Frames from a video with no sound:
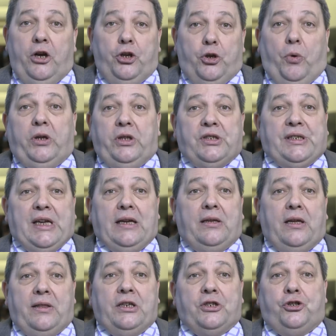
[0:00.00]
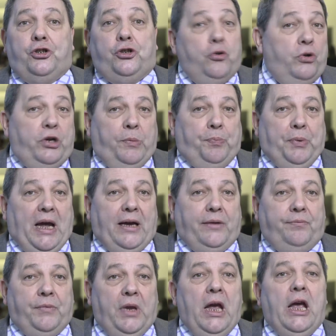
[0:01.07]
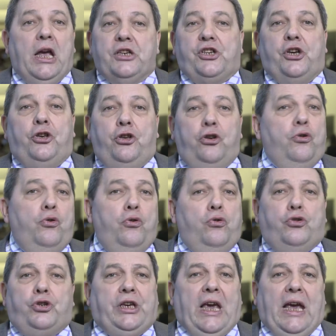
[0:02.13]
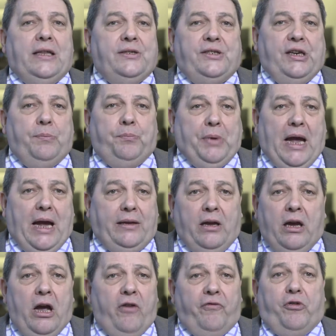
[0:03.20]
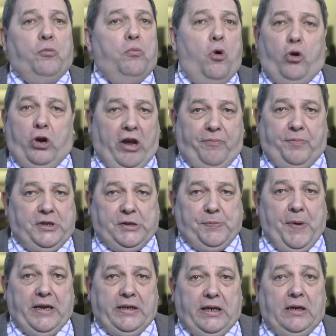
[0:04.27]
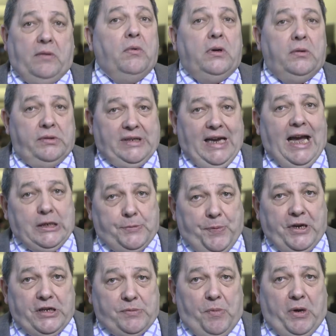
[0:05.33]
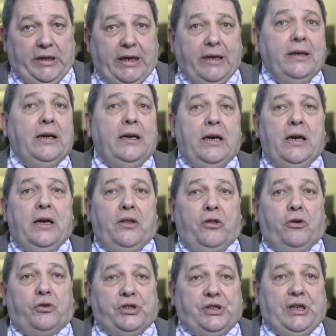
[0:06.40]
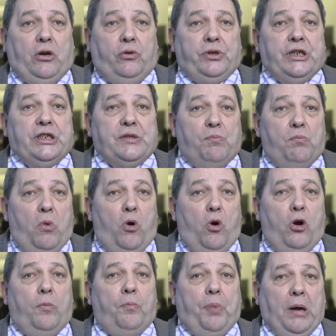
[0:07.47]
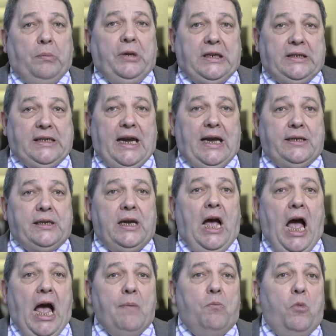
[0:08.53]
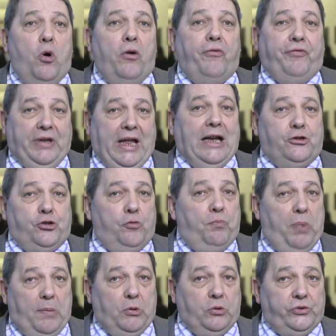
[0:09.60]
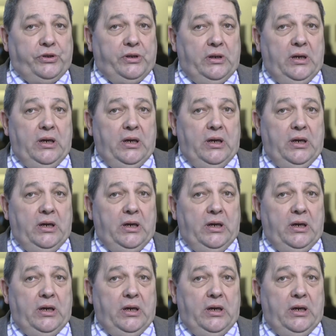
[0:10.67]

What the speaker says: You understand that this Juncker plan is a huge Keynesian plan for more government spending, taxpayers' money. The result is more public debt and more financial bubbles.